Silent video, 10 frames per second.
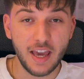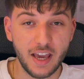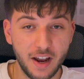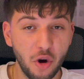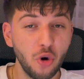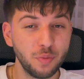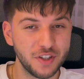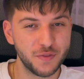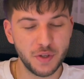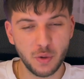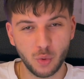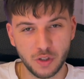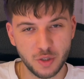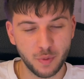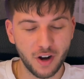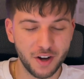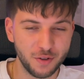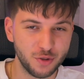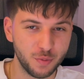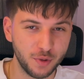And I hope this video will inspire you
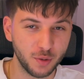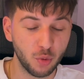to build